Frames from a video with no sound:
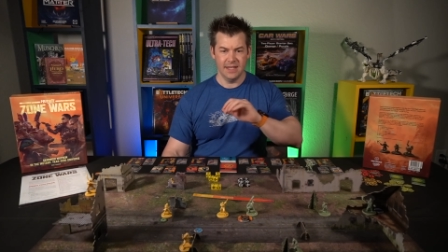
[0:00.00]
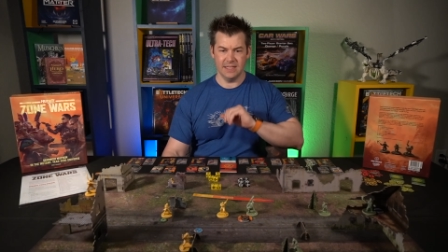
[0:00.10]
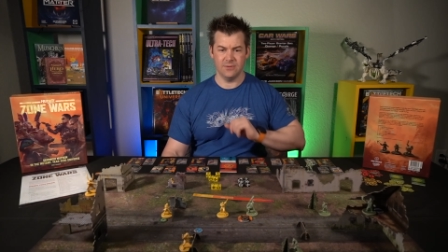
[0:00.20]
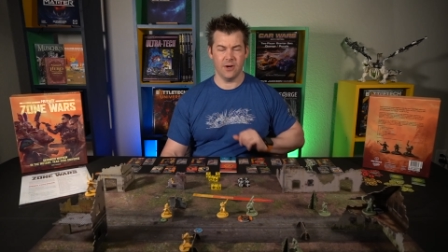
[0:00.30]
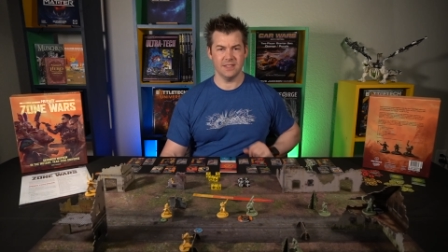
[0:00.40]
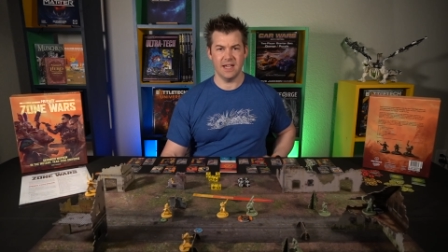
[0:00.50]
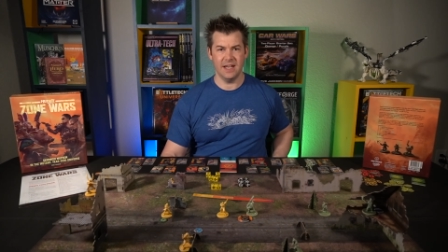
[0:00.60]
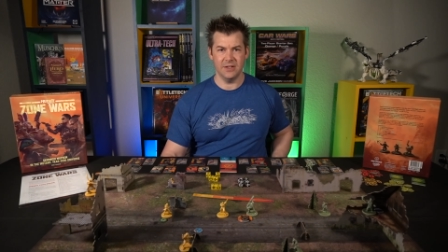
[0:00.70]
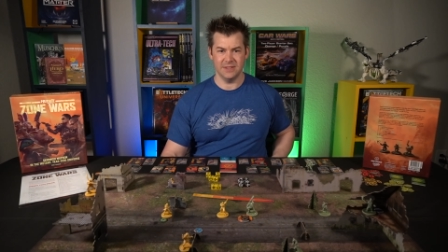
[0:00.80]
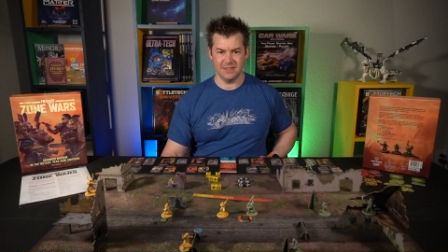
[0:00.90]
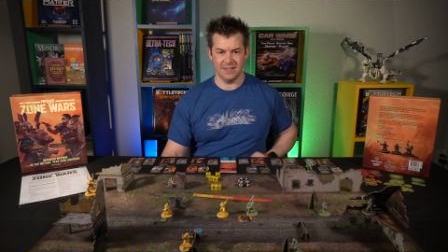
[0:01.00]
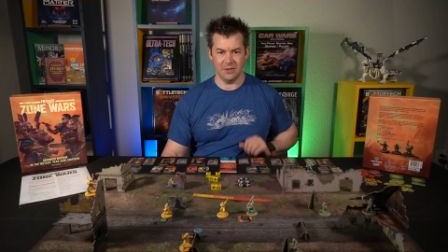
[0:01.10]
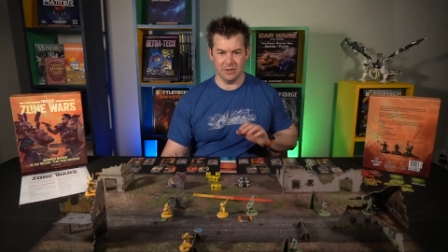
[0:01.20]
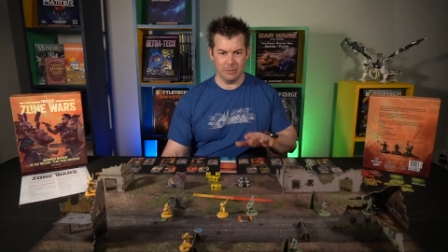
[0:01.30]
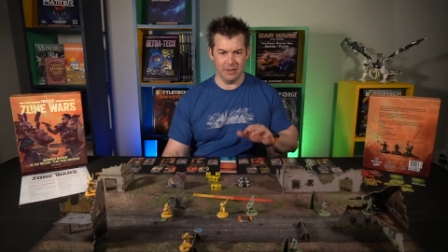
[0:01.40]
as far as I know, this is the
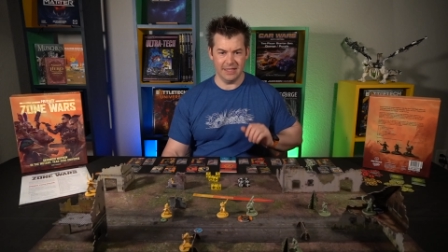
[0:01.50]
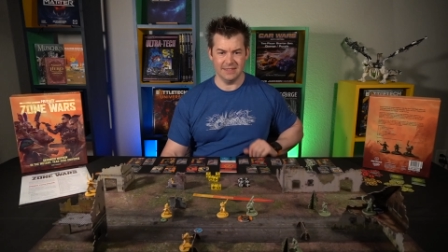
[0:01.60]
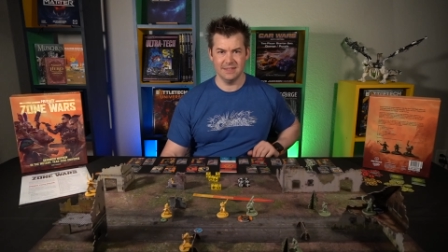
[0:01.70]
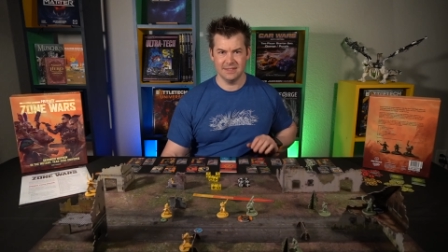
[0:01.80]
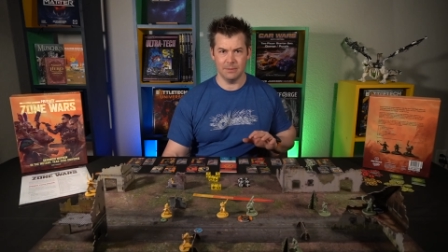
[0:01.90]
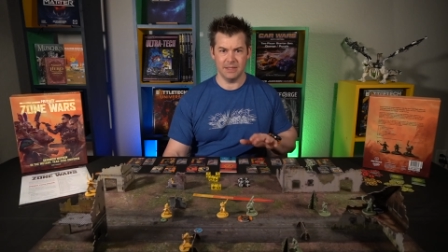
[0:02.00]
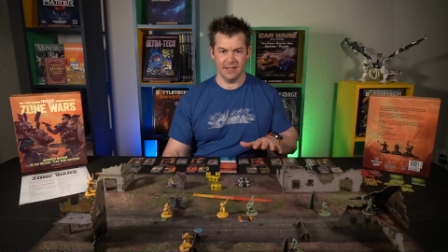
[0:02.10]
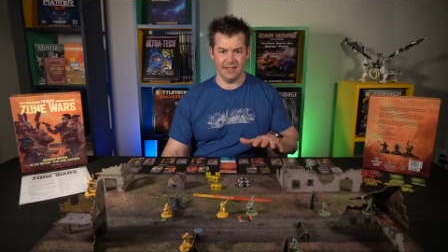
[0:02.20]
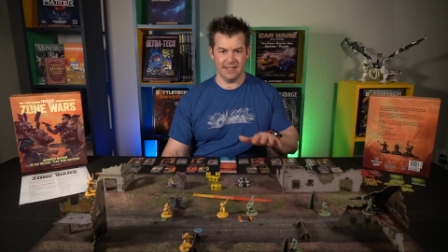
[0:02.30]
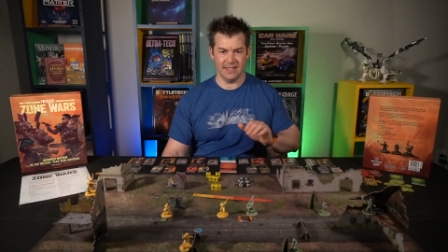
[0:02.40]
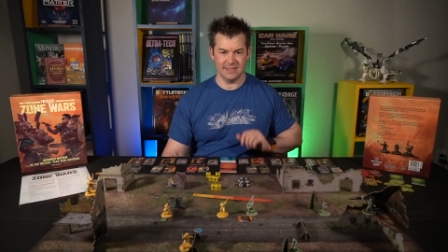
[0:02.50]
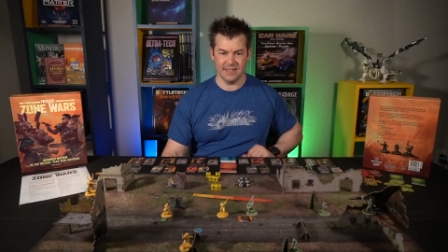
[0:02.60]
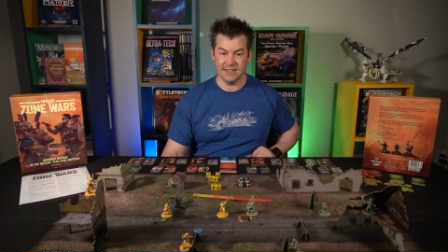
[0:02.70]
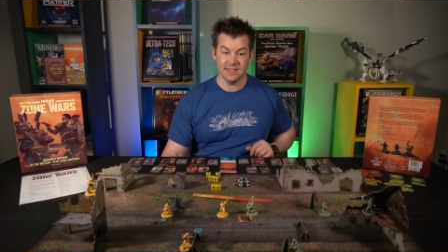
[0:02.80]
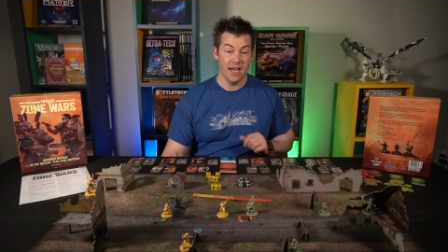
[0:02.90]
only place something like that
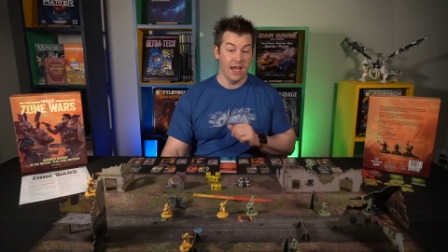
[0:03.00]
exists.